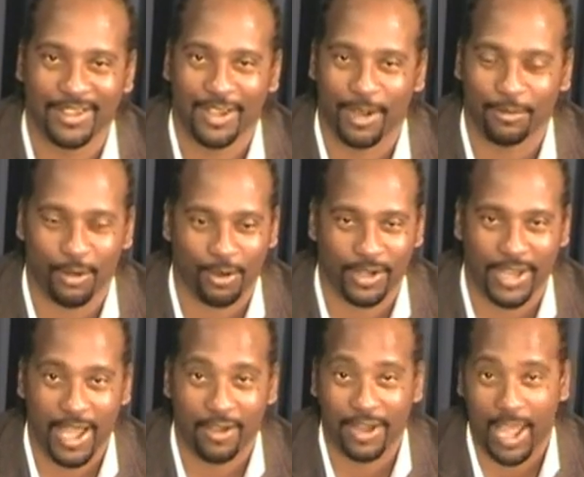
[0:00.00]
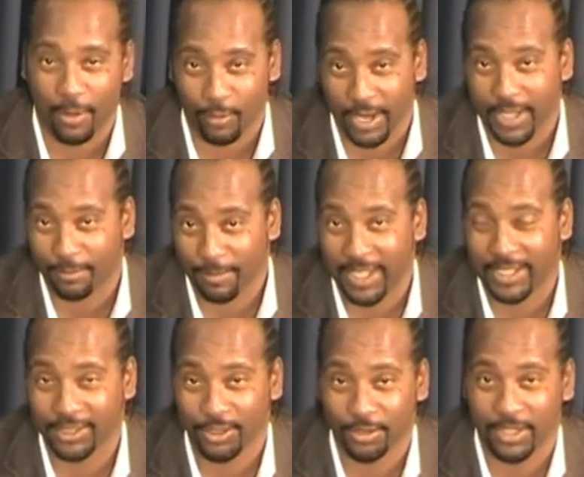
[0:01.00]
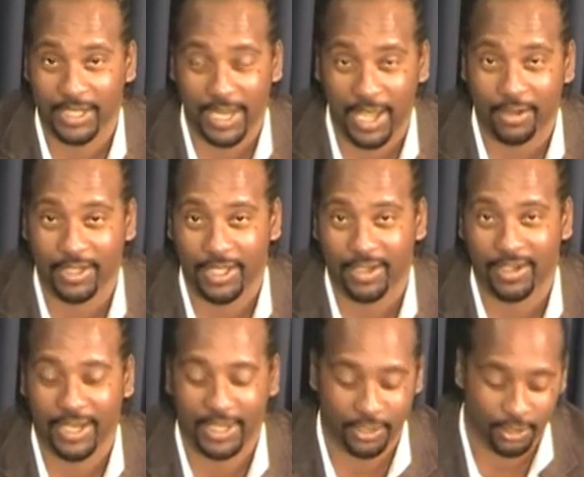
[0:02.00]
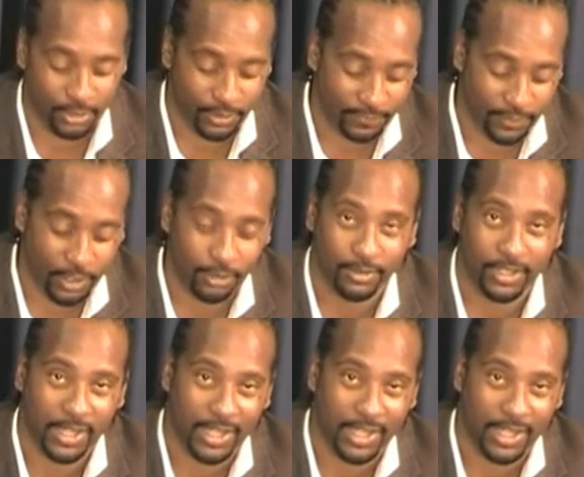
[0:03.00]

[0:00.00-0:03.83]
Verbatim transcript: I'm going out. I recommend you get out here and you vote.